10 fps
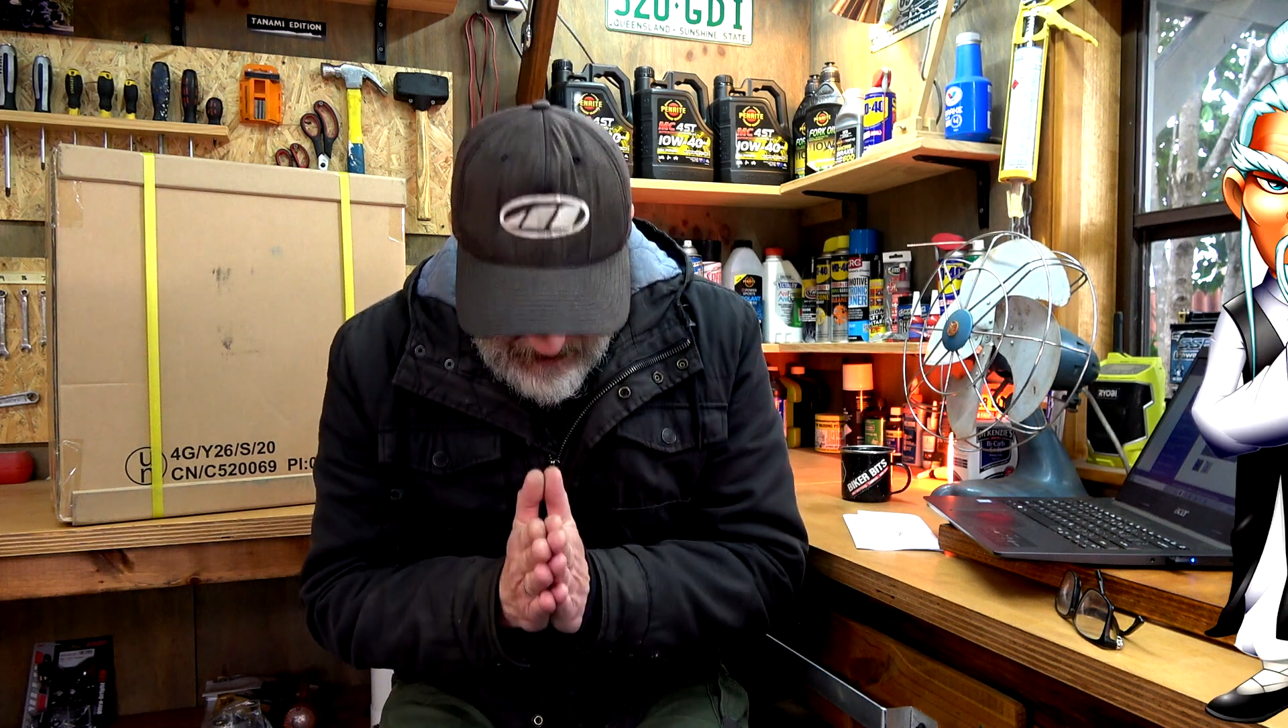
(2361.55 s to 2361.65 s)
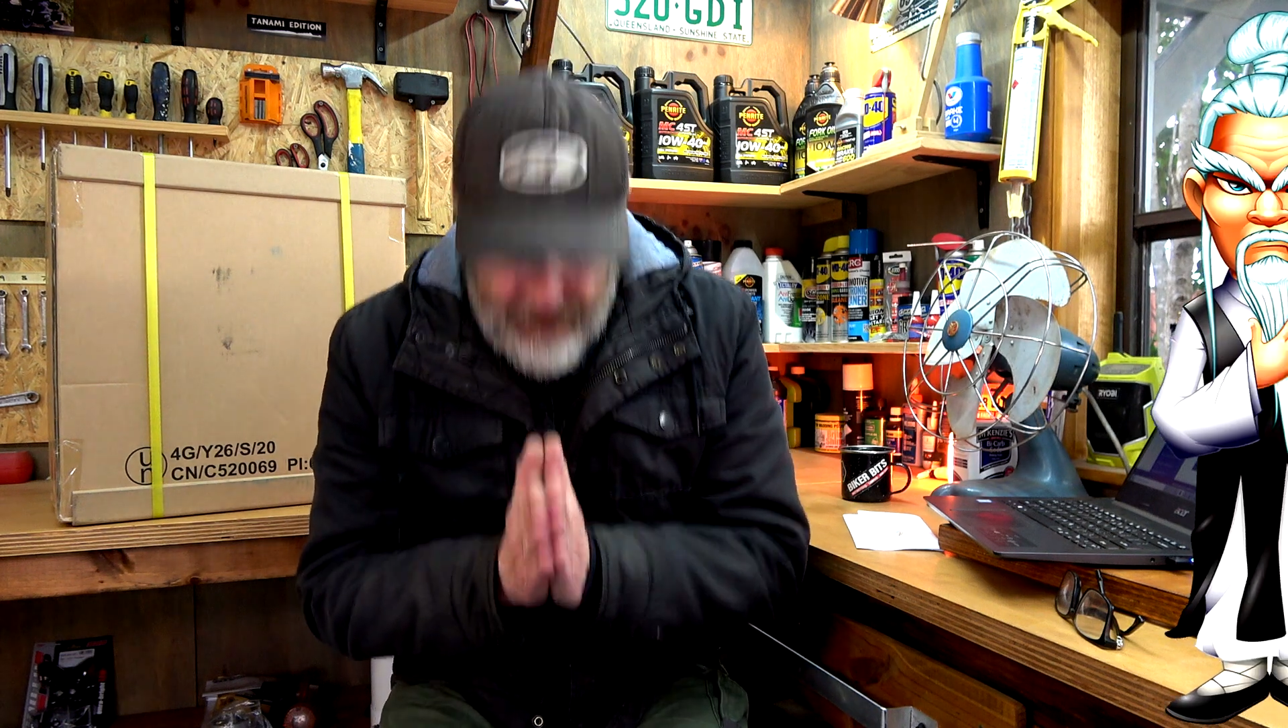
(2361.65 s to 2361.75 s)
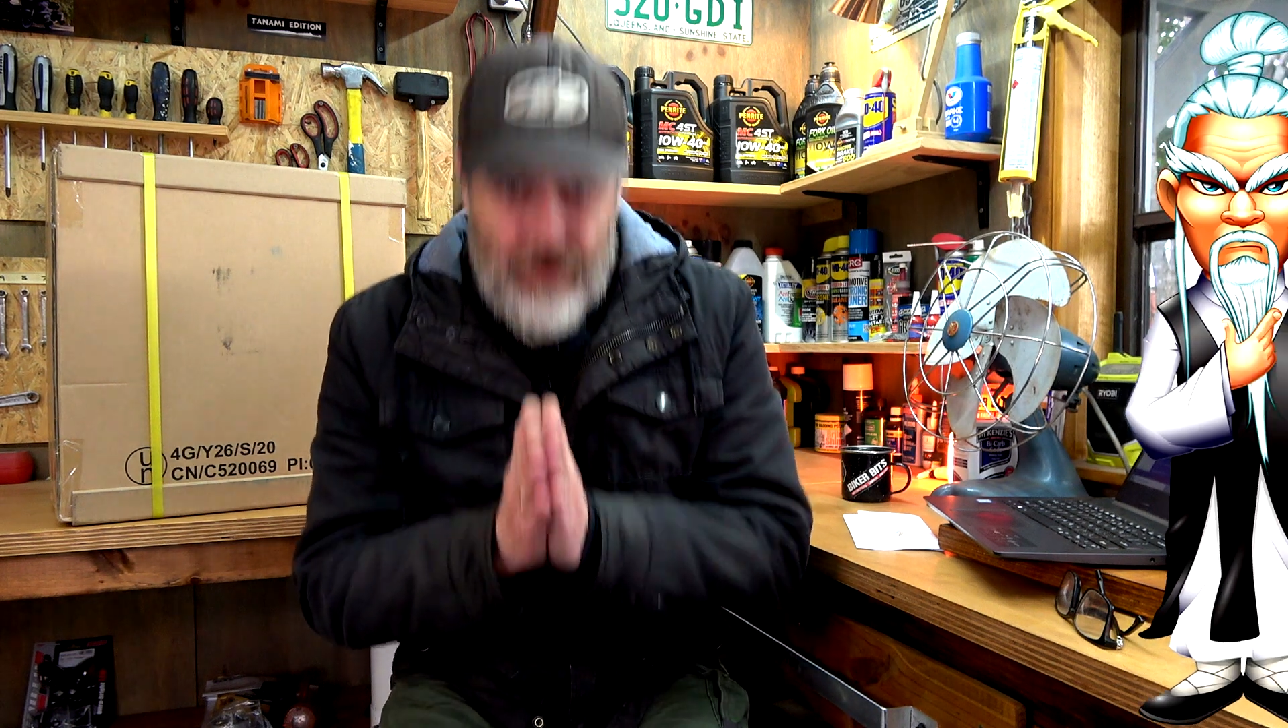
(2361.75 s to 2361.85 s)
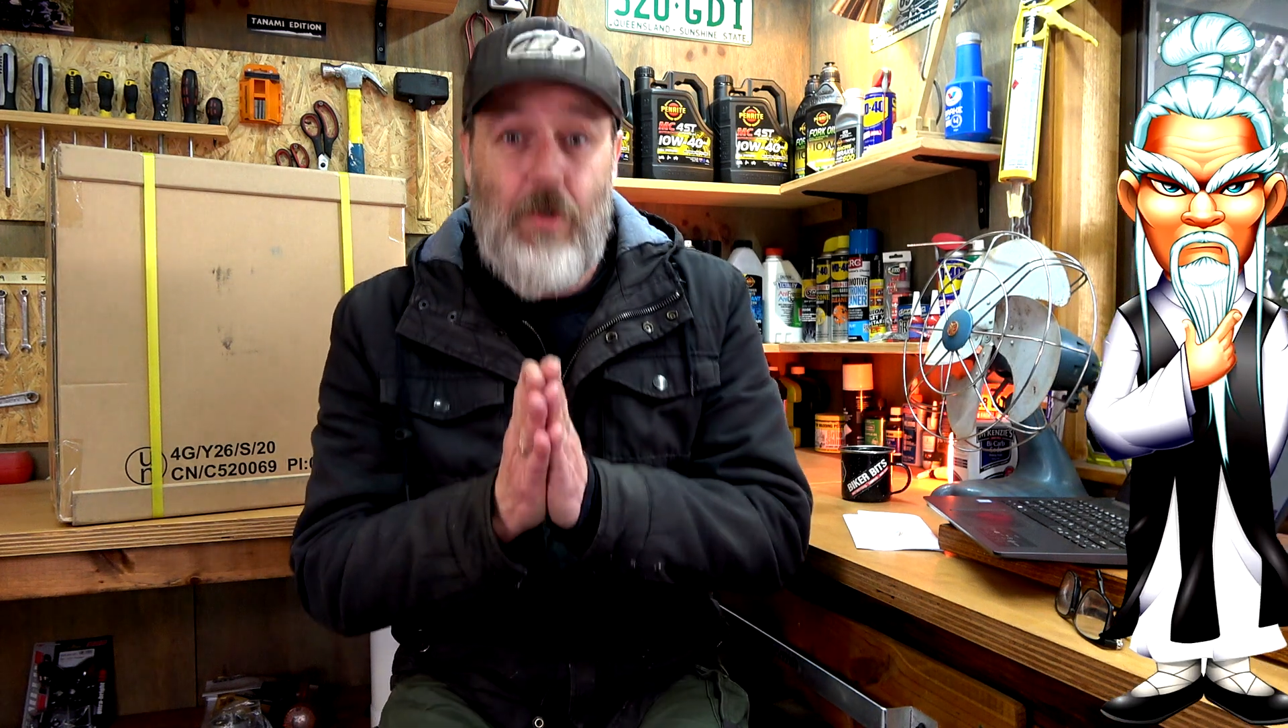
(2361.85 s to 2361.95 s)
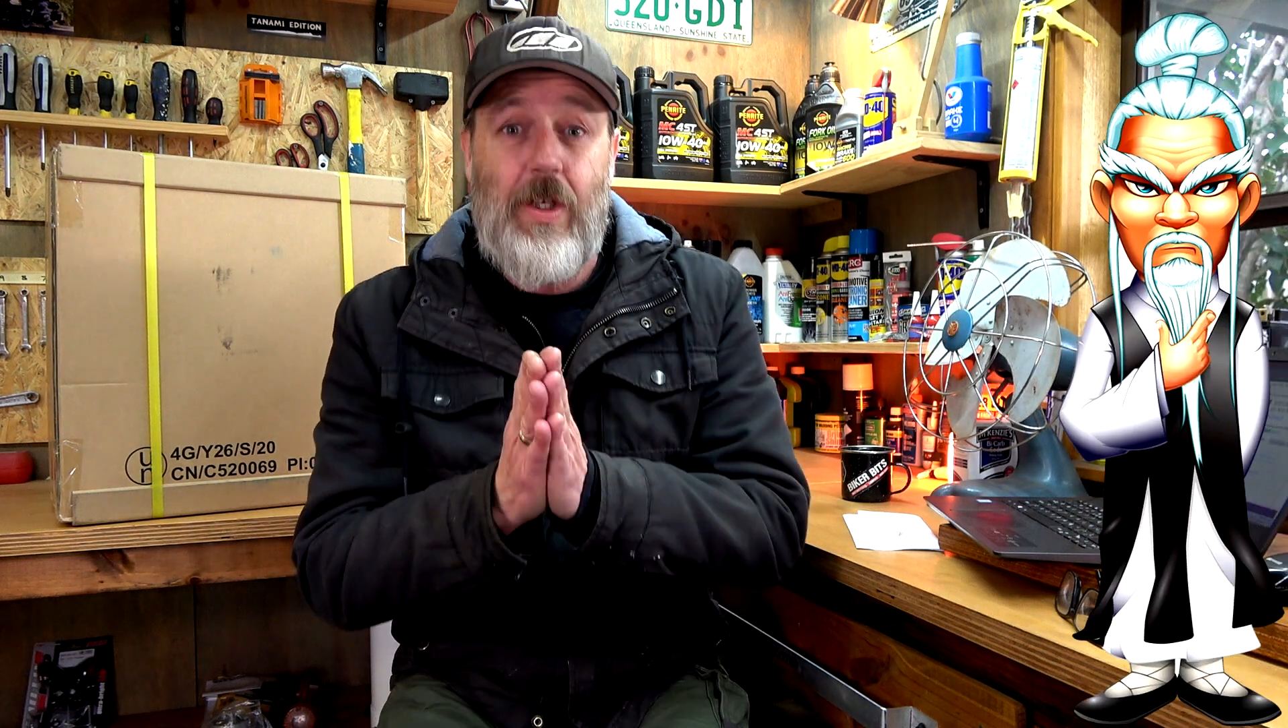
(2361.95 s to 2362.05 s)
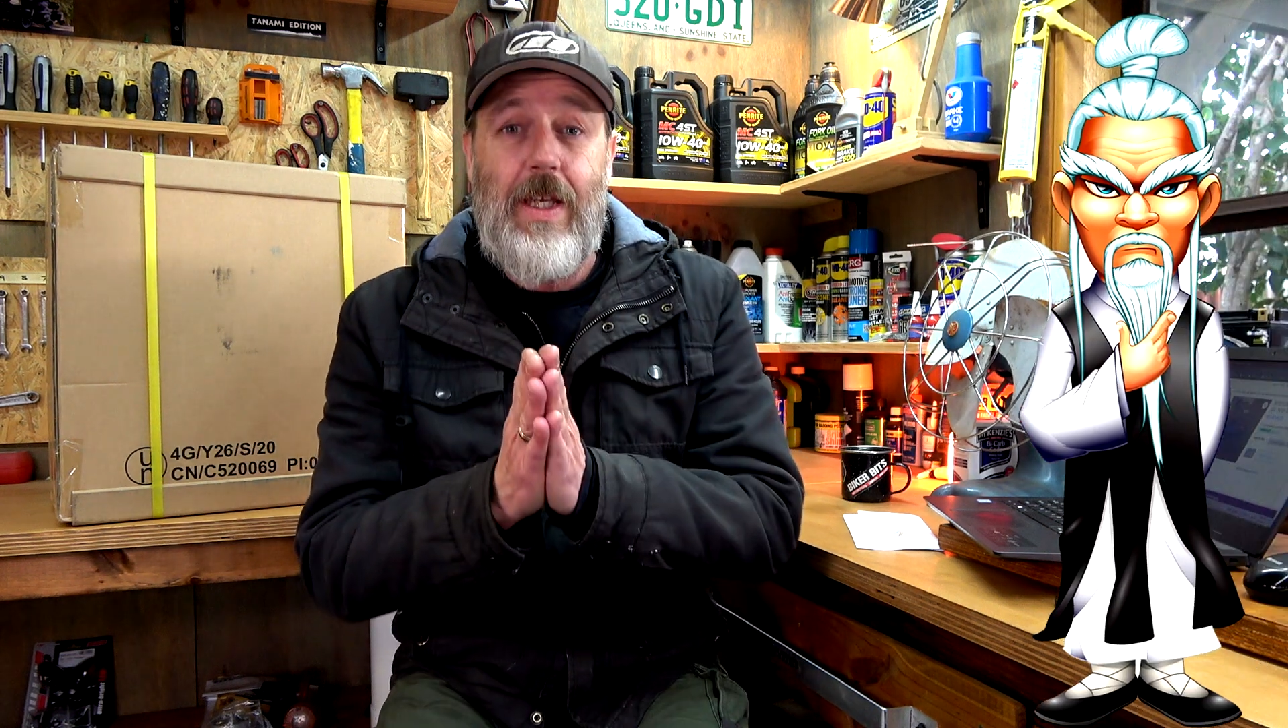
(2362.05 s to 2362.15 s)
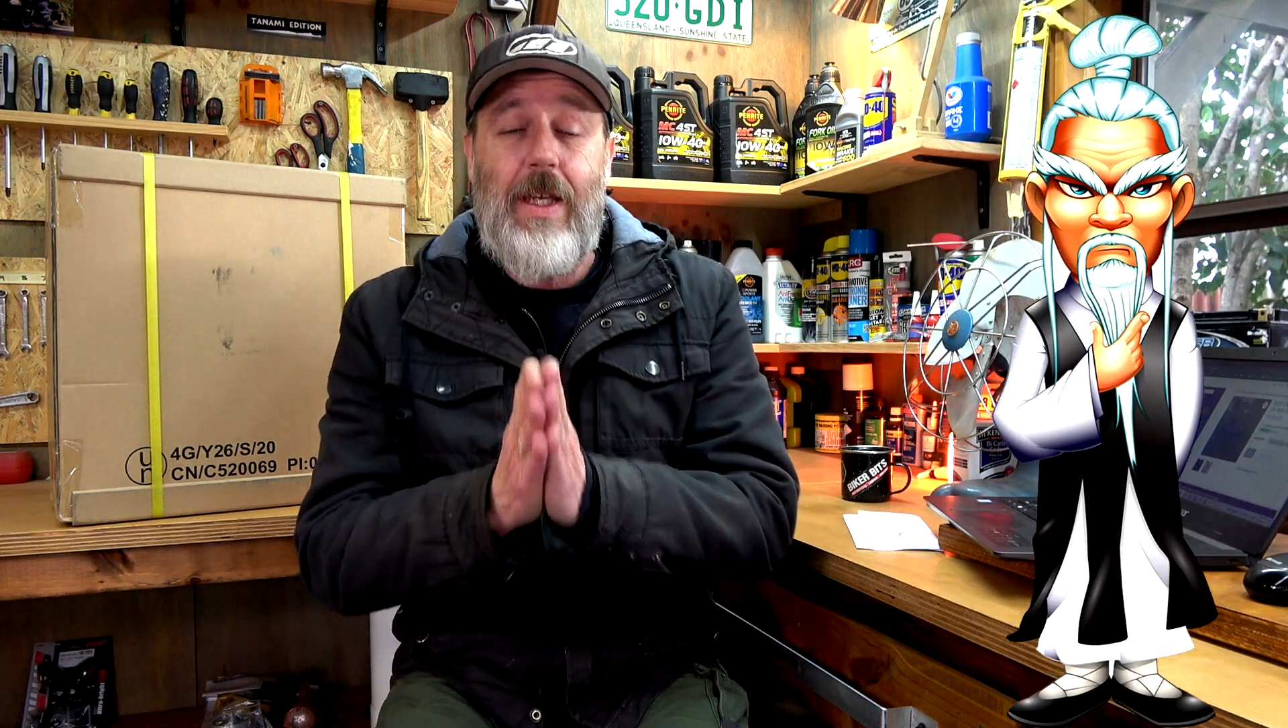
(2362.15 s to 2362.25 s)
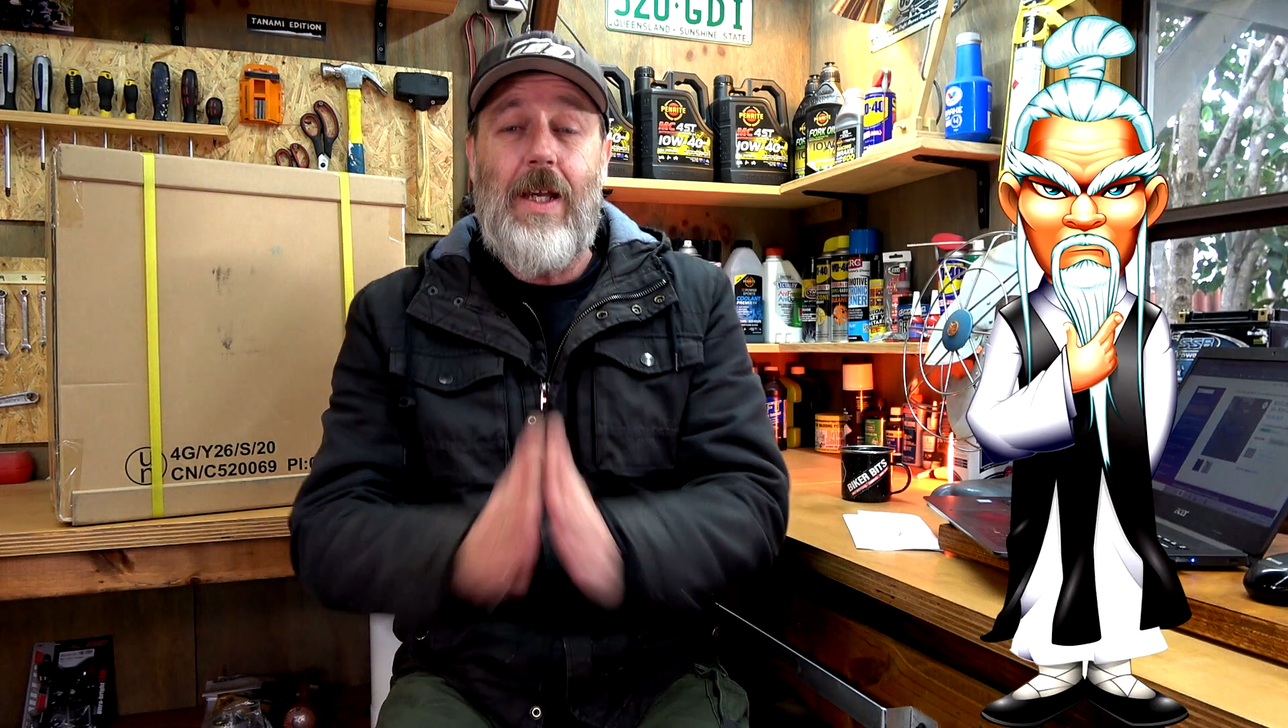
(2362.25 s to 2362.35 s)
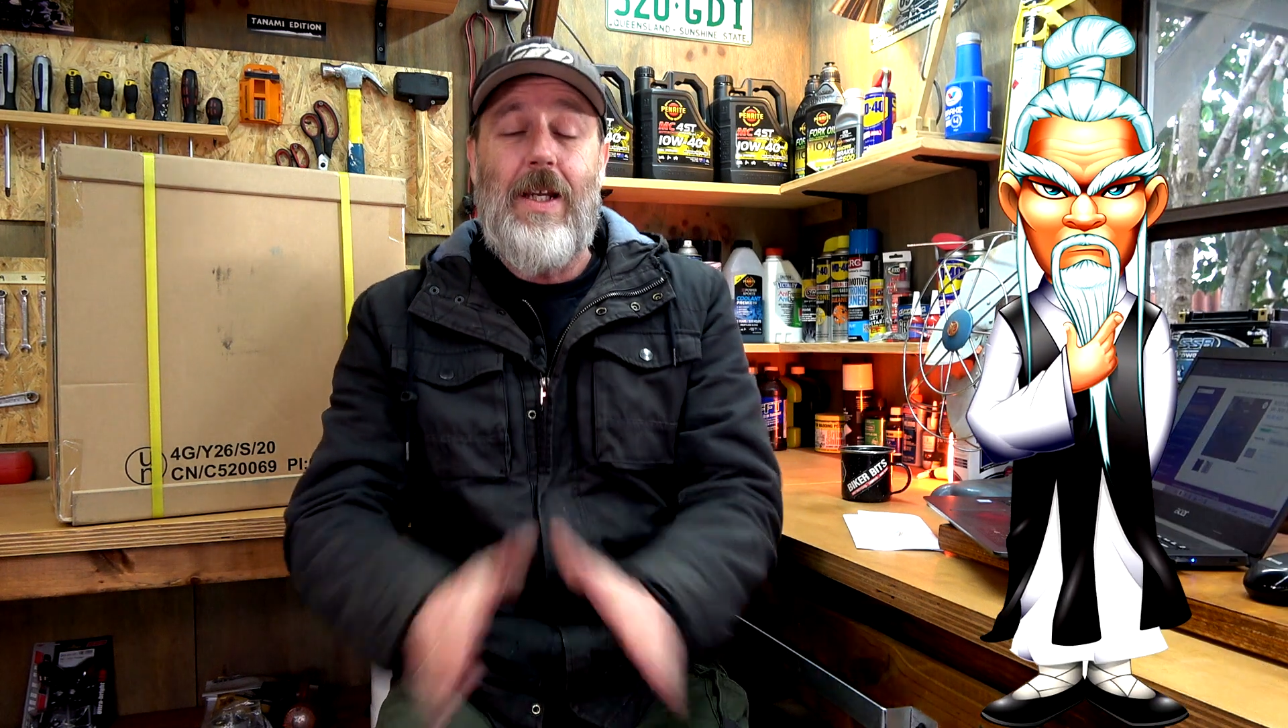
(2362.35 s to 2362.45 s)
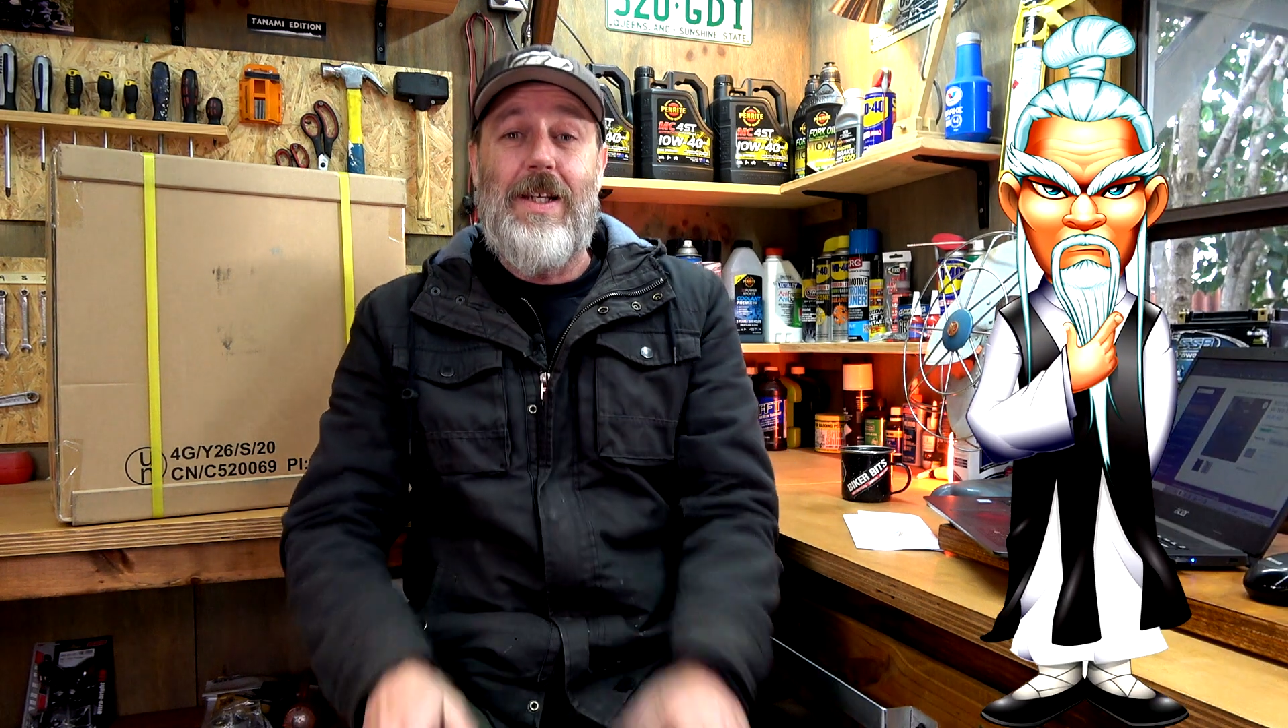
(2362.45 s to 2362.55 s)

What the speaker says: Suzuki,